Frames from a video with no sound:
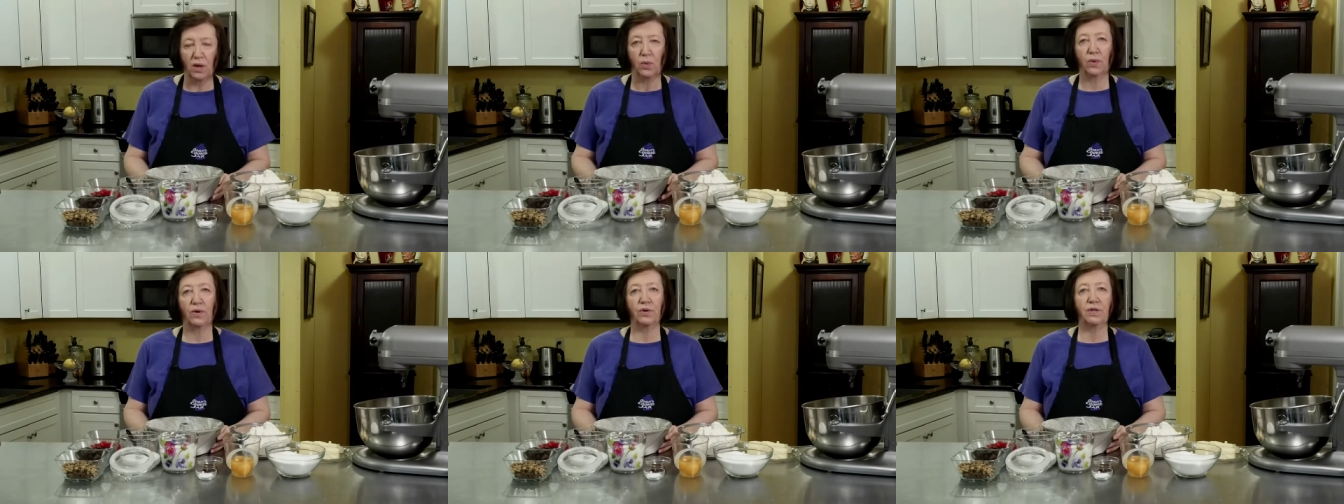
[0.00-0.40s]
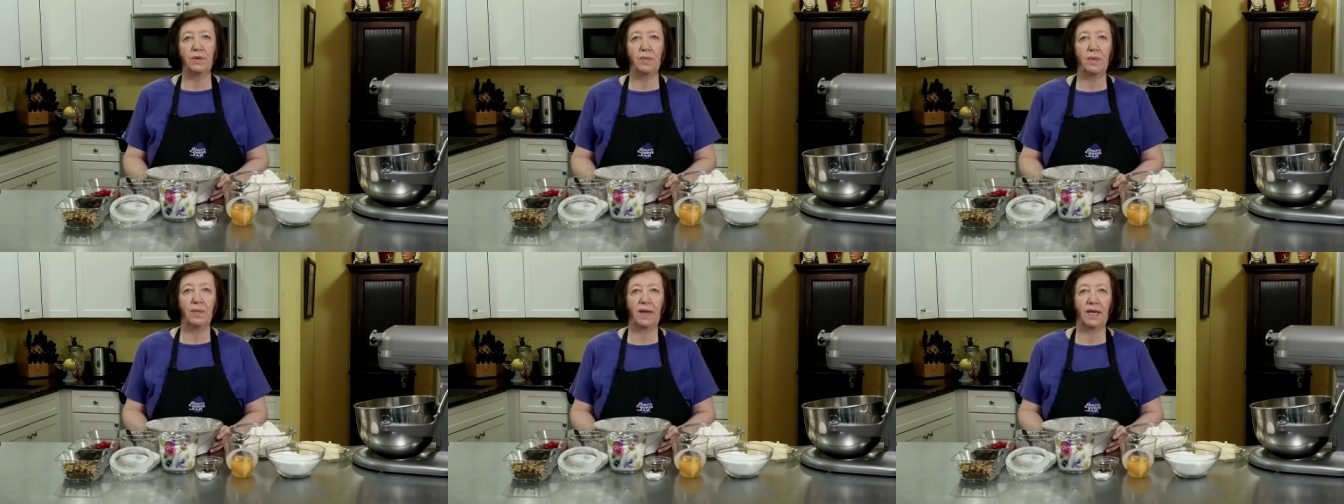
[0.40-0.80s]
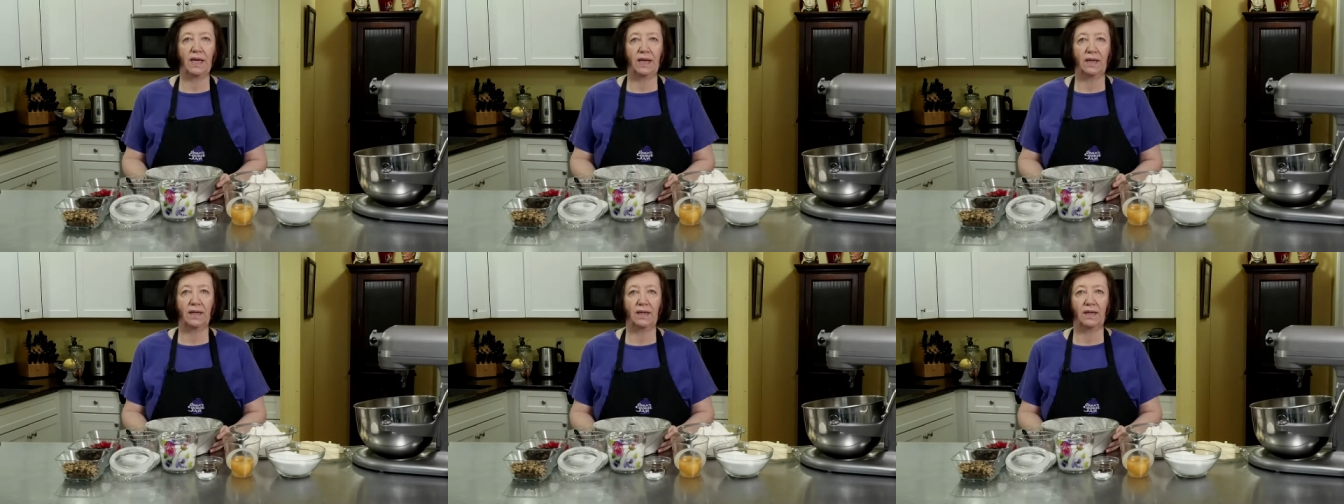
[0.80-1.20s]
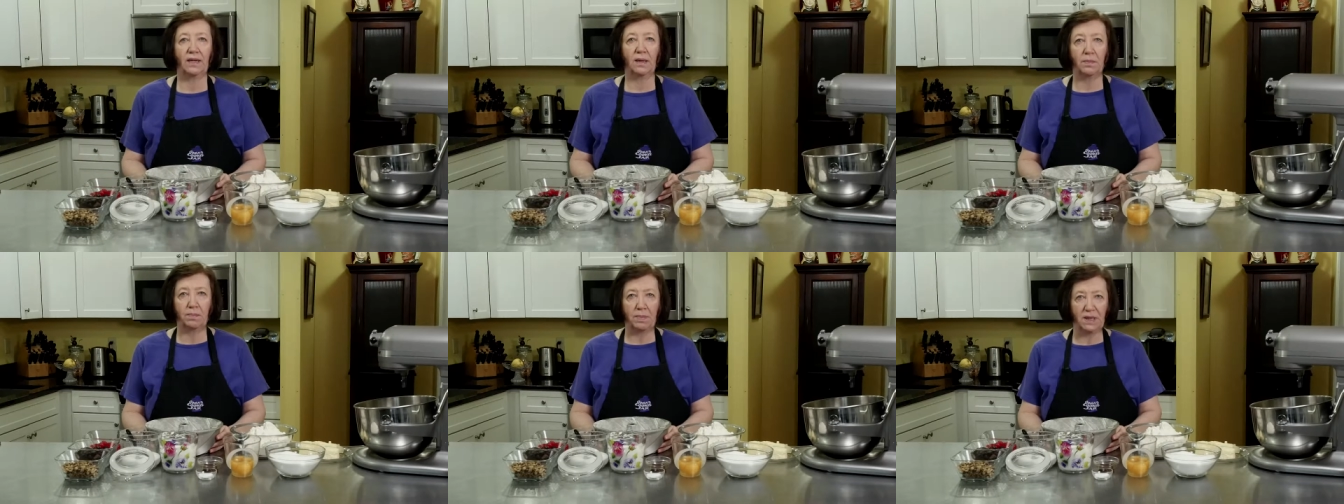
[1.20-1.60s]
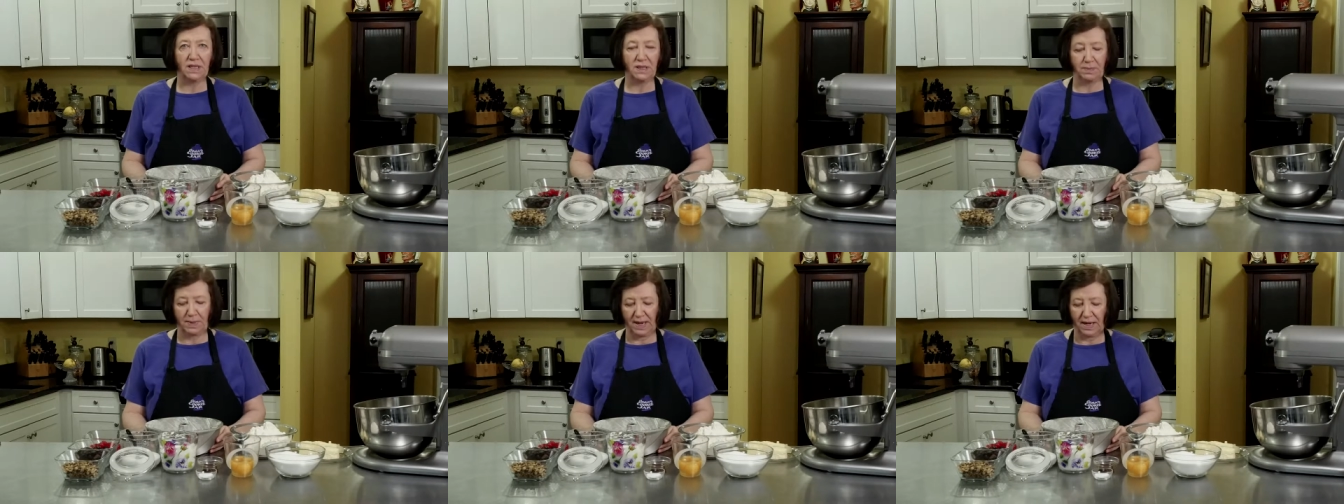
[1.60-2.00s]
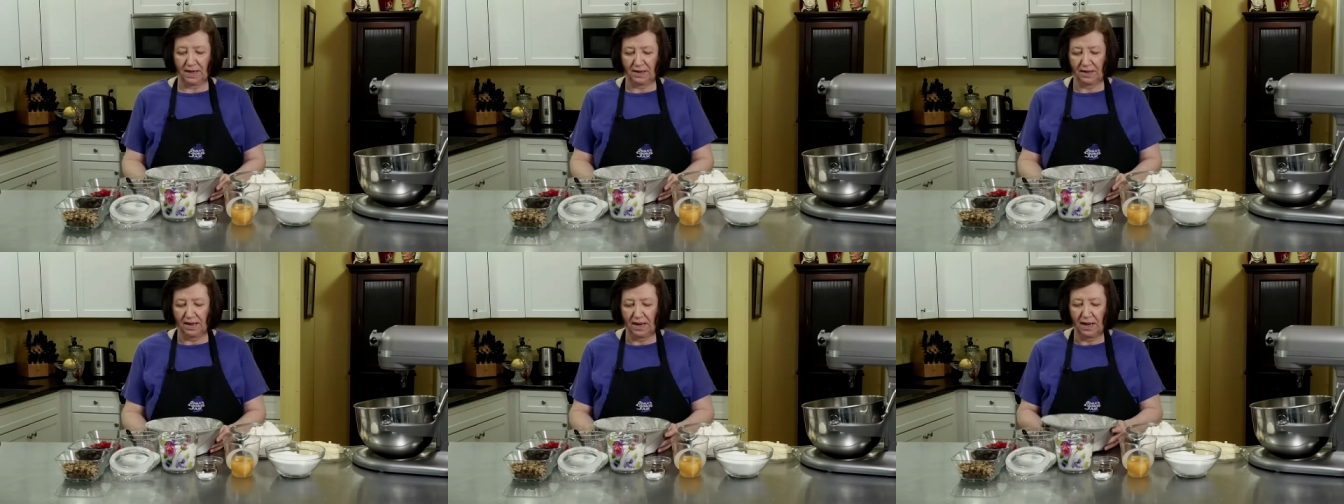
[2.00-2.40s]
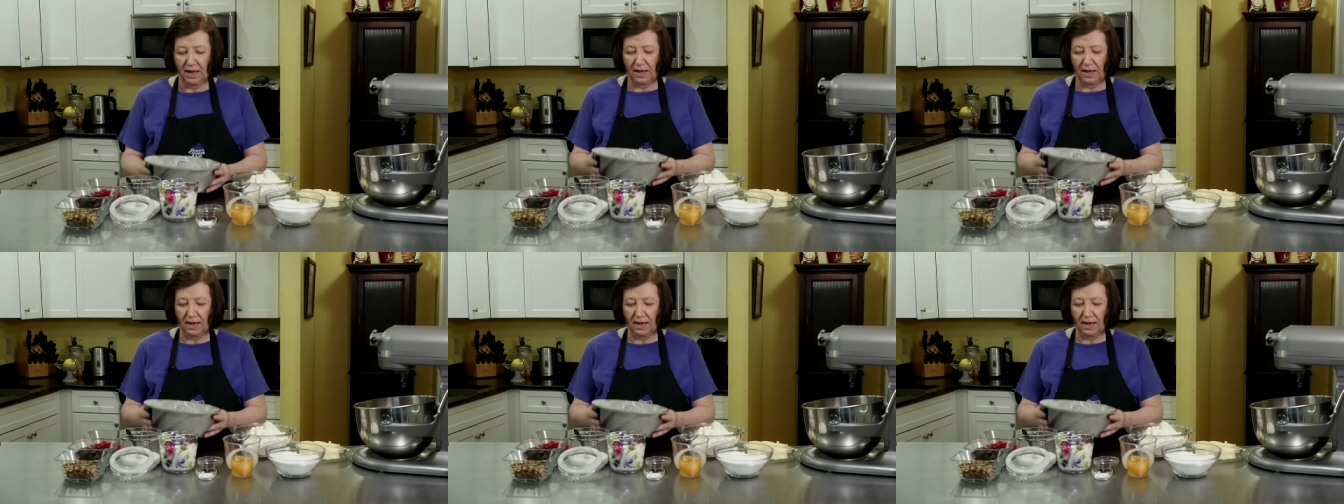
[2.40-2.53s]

We're going to be making it in a Bundt pan,